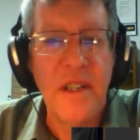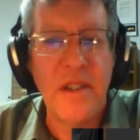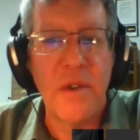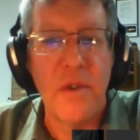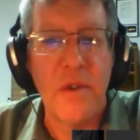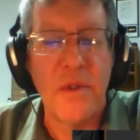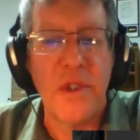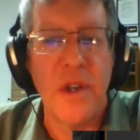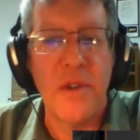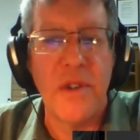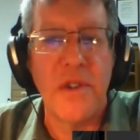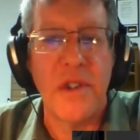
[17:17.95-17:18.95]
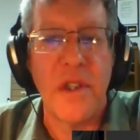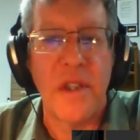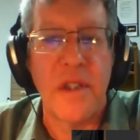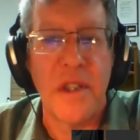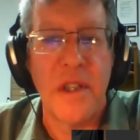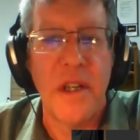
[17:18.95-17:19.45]
And so the result is
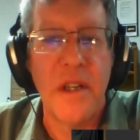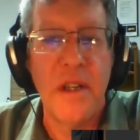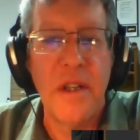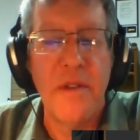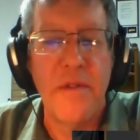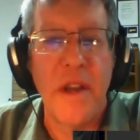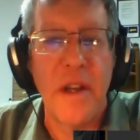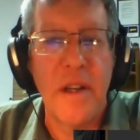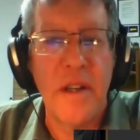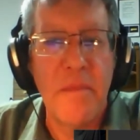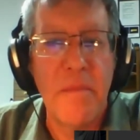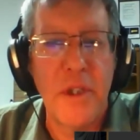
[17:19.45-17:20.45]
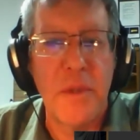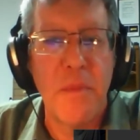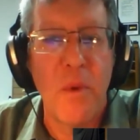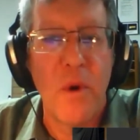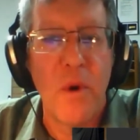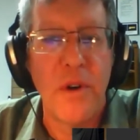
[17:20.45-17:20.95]
that you've got
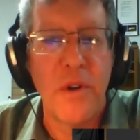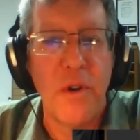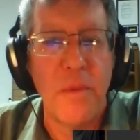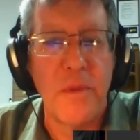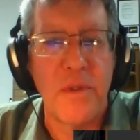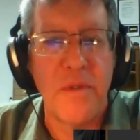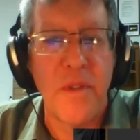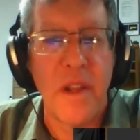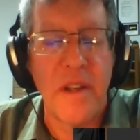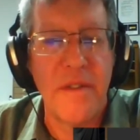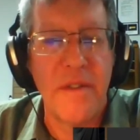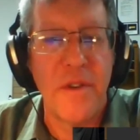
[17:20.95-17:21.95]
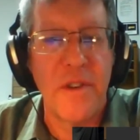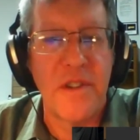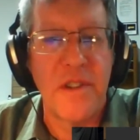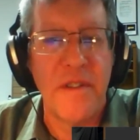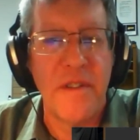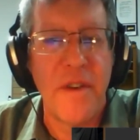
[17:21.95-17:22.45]
much more in terms of like different
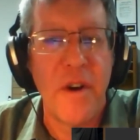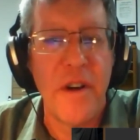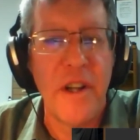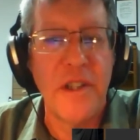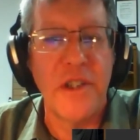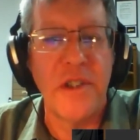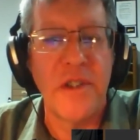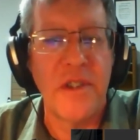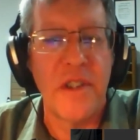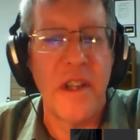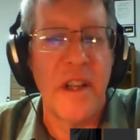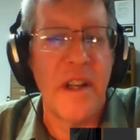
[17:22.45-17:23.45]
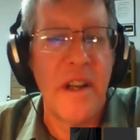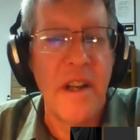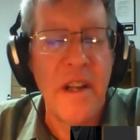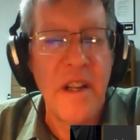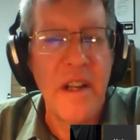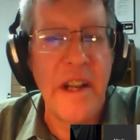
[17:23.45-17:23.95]
variations, and then
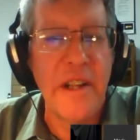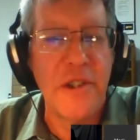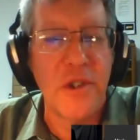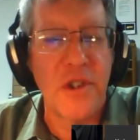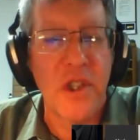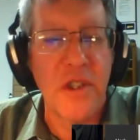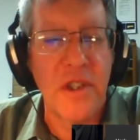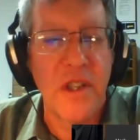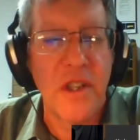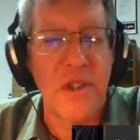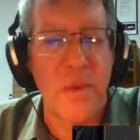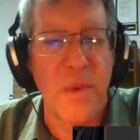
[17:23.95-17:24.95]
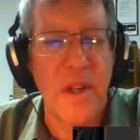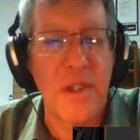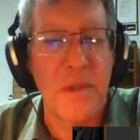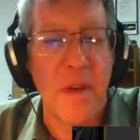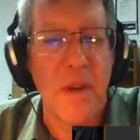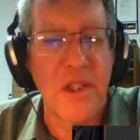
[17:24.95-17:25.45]
nature does the
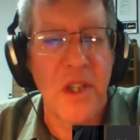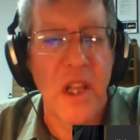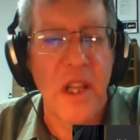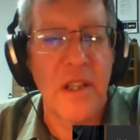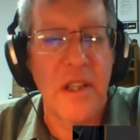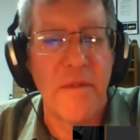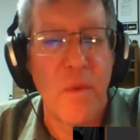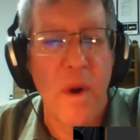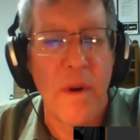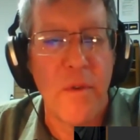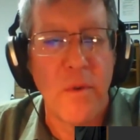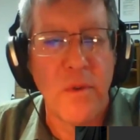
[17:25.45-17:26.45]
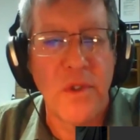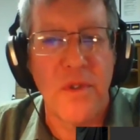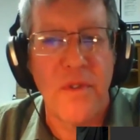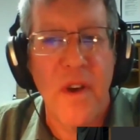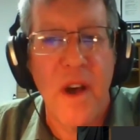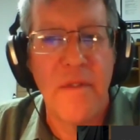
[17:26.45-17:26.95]
rest by selecting for whatever will
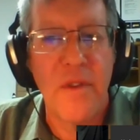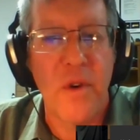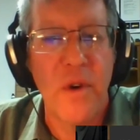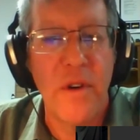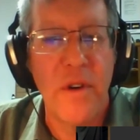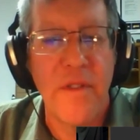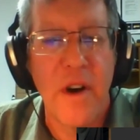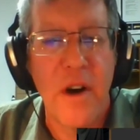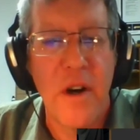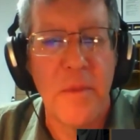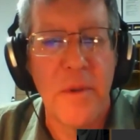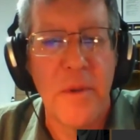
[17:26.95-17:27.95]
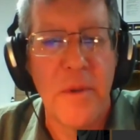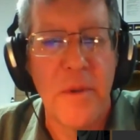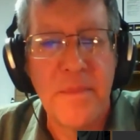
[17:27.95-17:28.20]
survive the current environment.